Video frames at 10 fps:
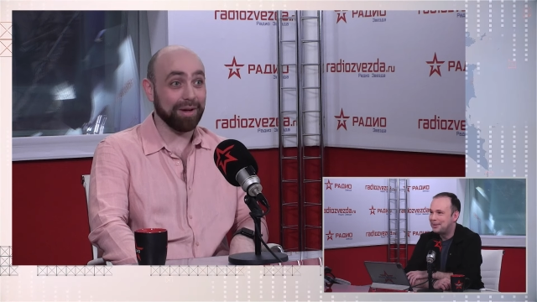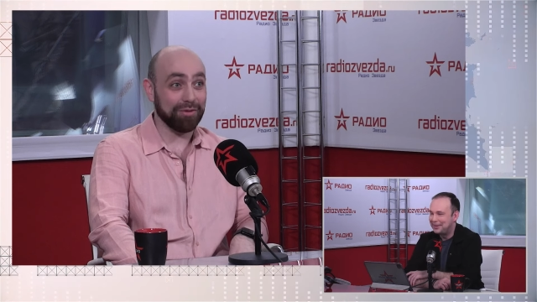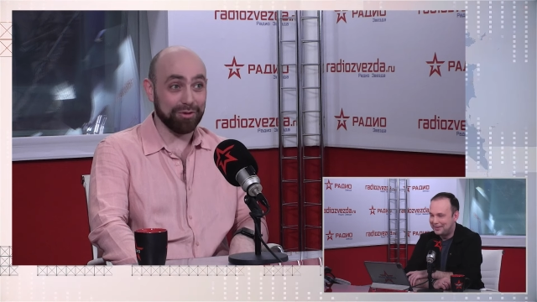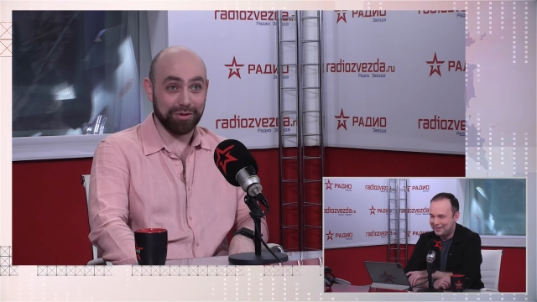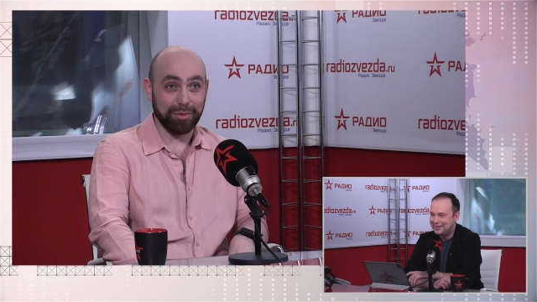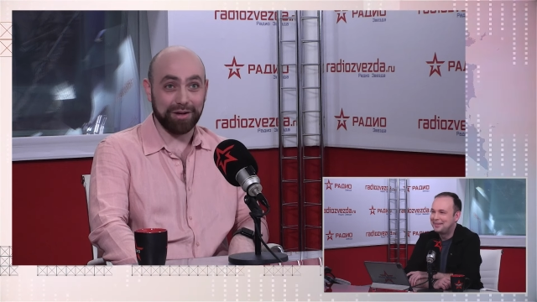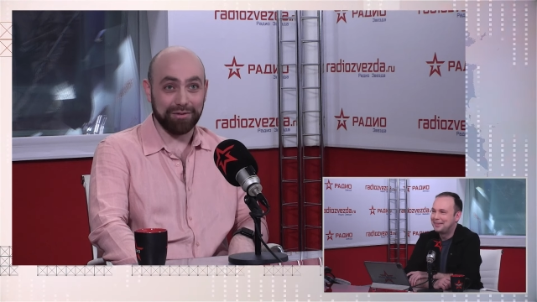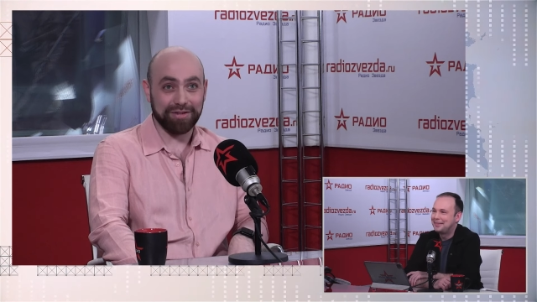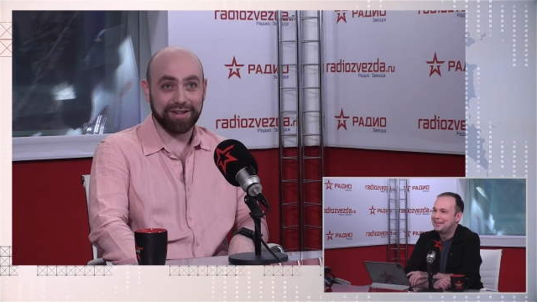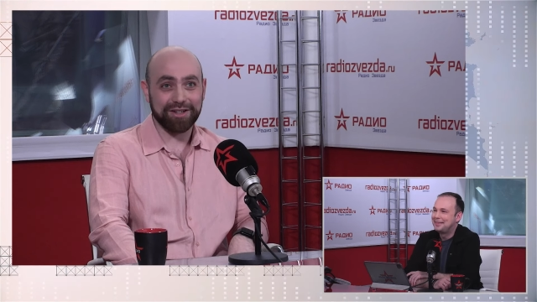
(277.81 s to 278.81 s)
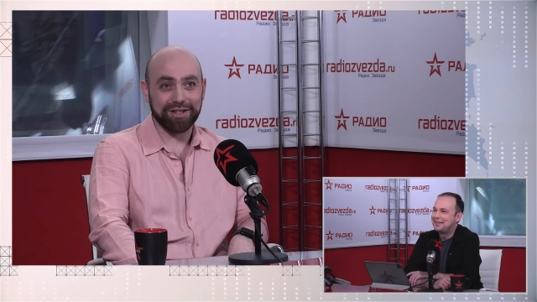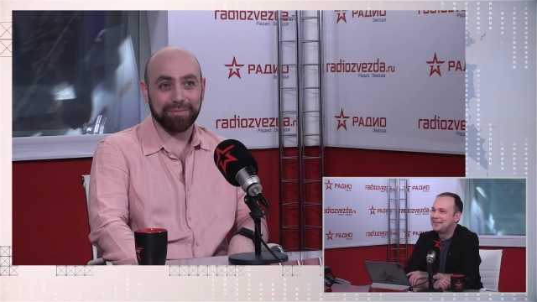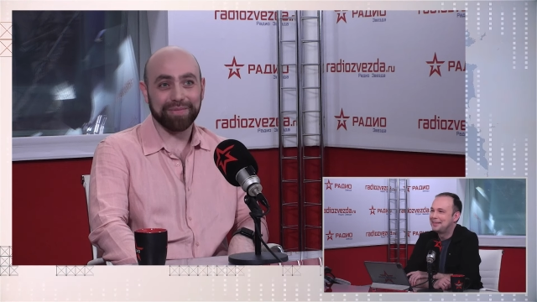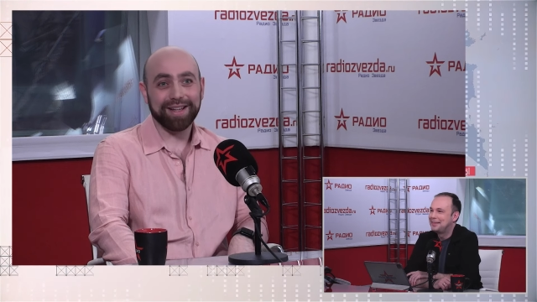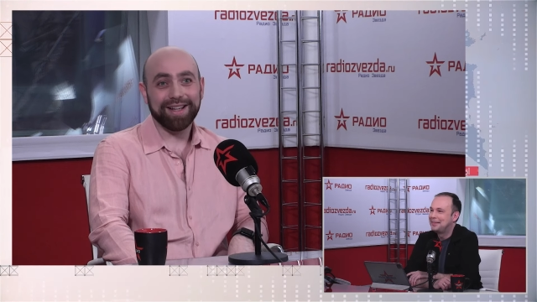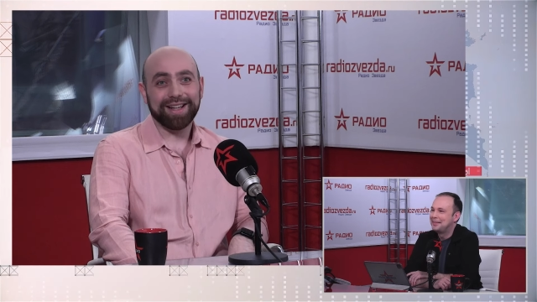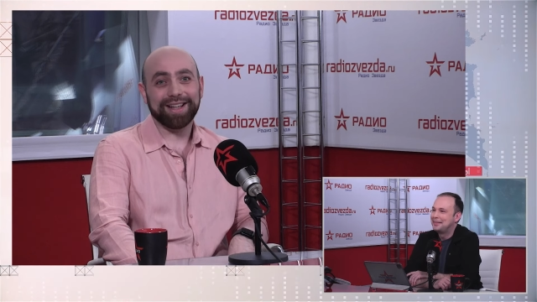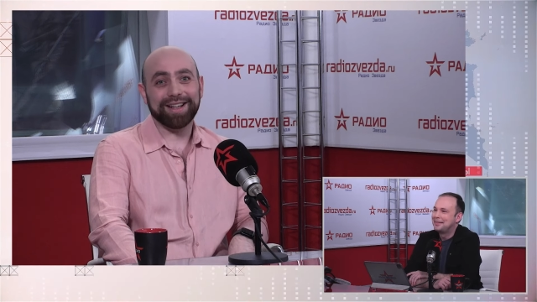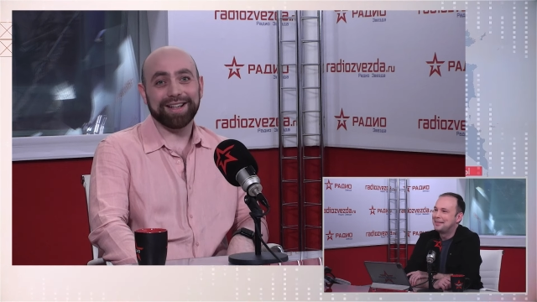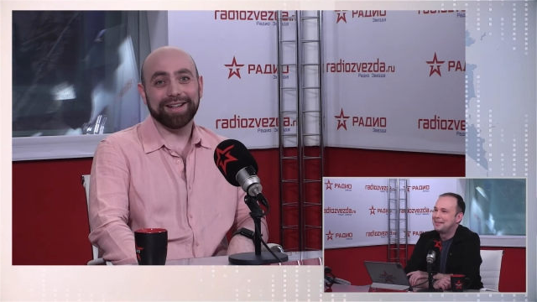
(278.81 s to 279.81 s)
My future wife, Sasha,
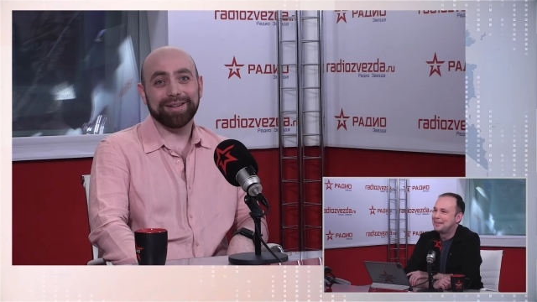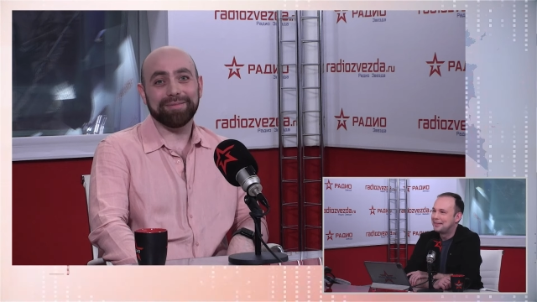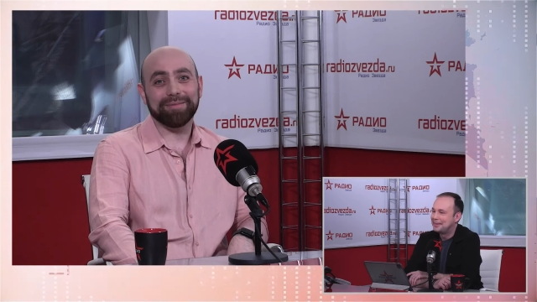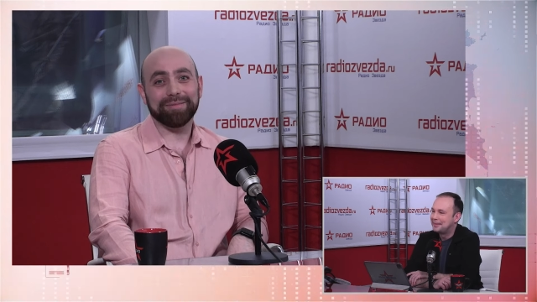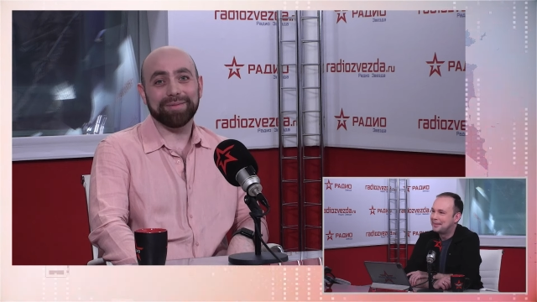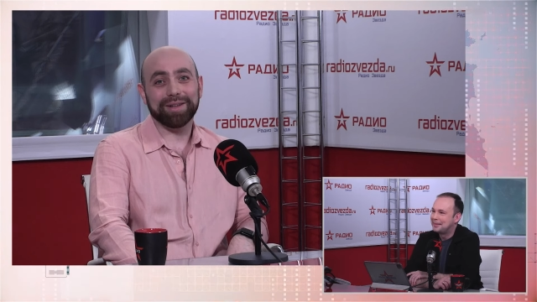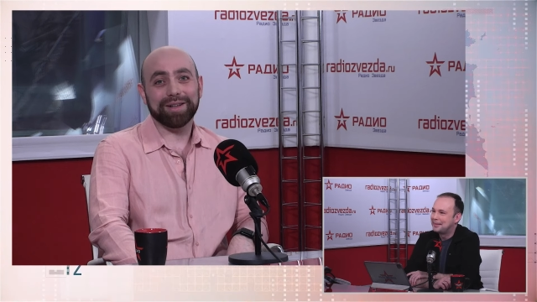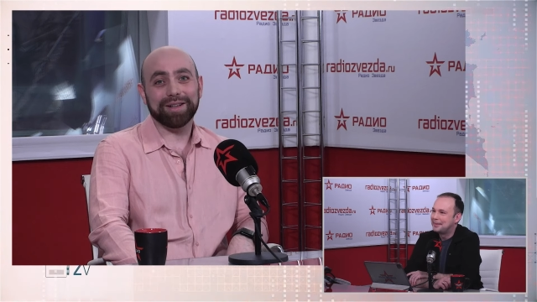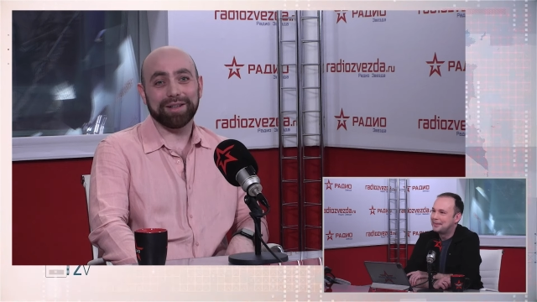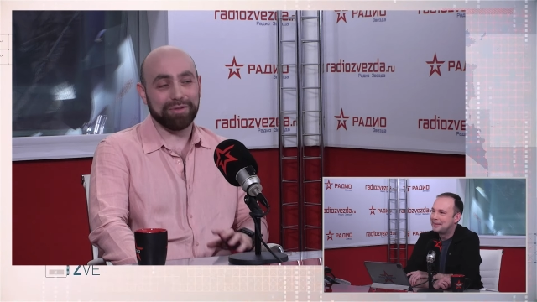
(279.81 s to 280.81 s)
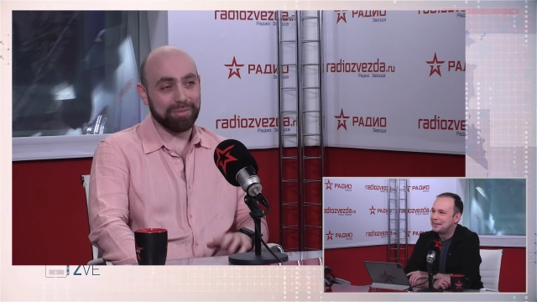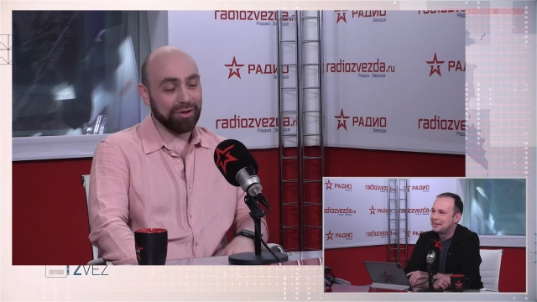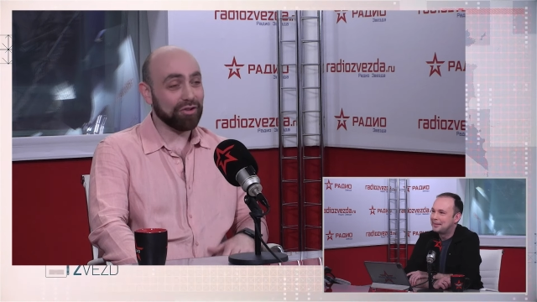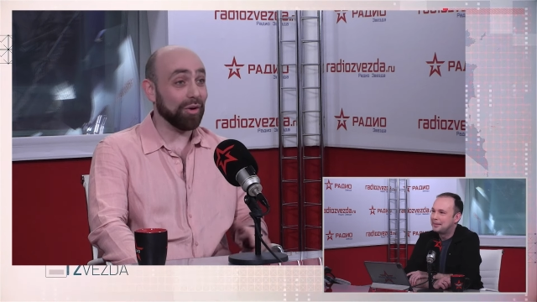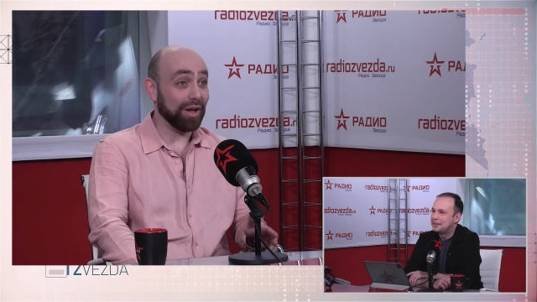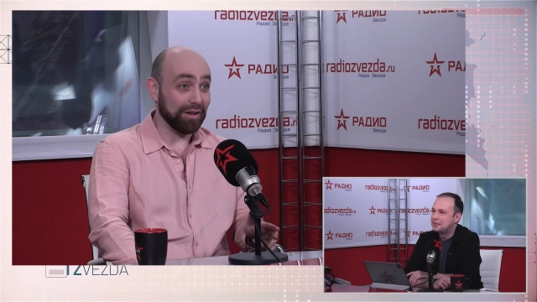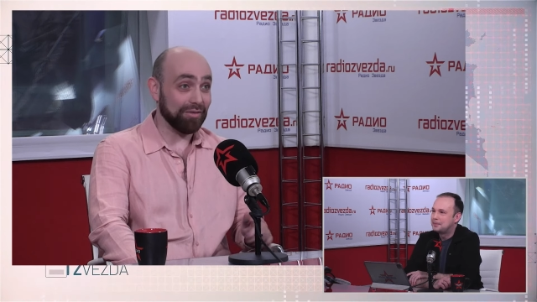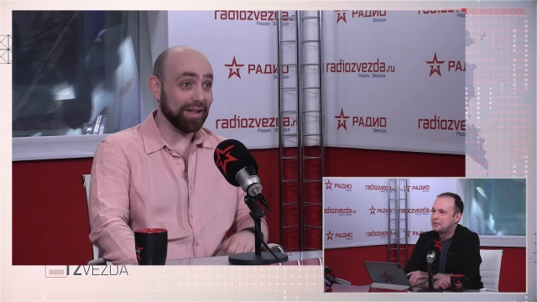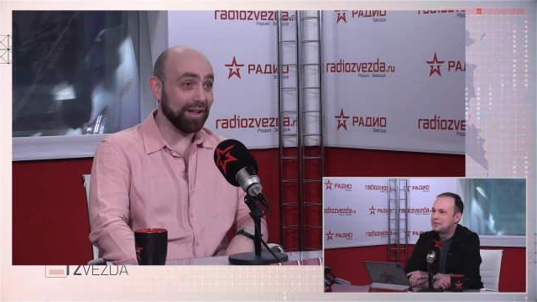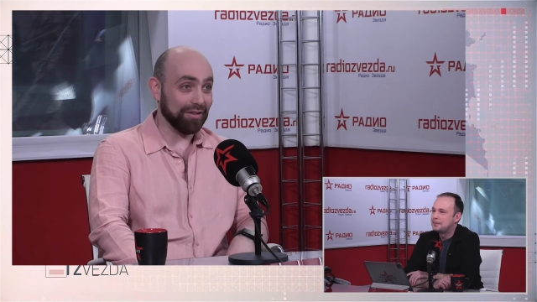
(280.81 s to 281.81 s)
lived in Moscow and I
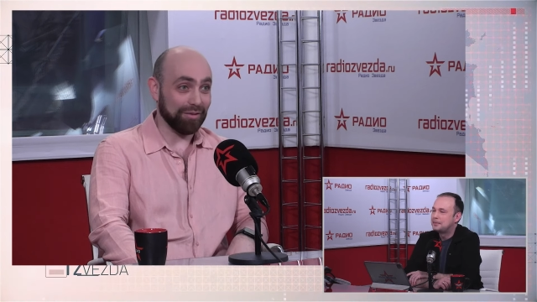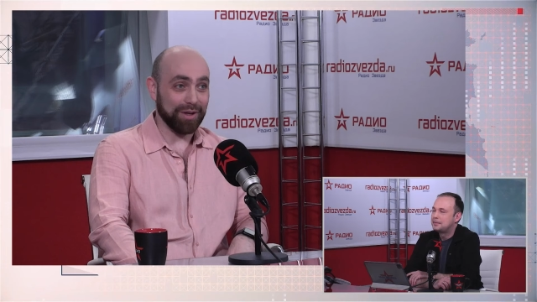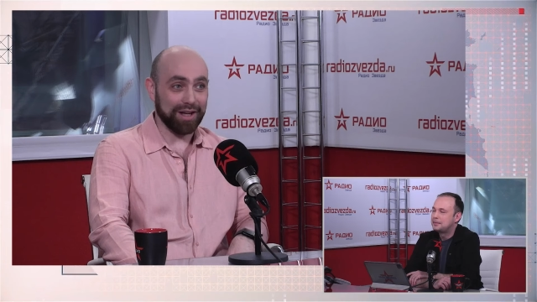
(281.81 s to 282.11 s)
lived in London.